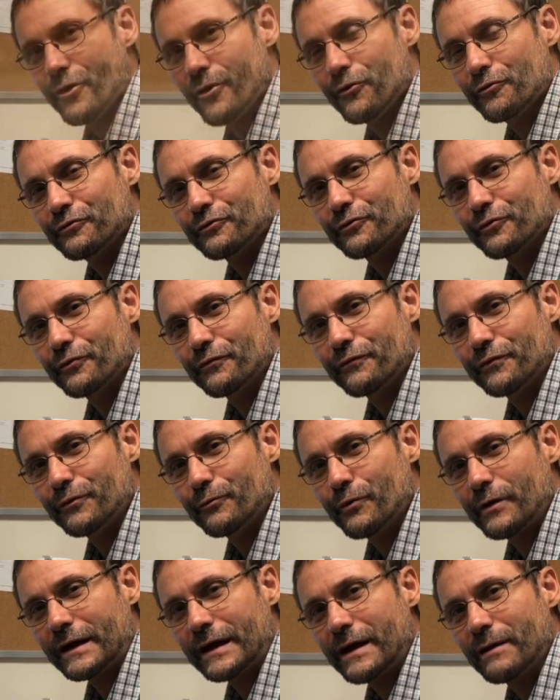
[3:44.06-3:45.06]
Also, if you
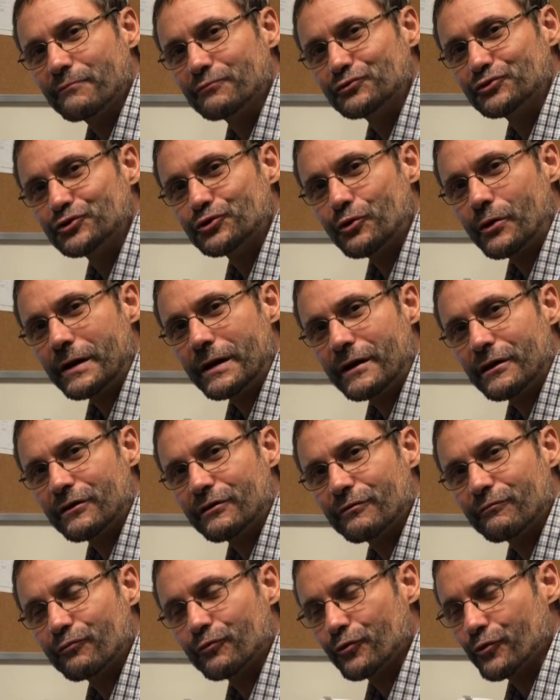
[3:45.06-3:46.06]
want to come join
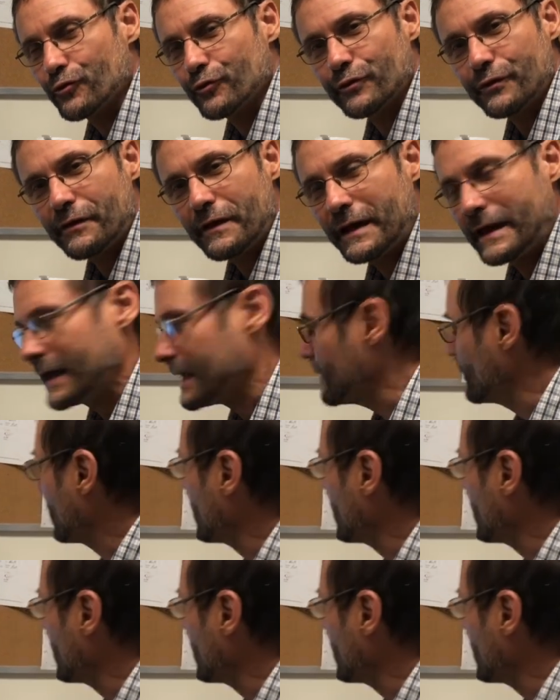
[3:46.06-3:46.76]
us, we're thinking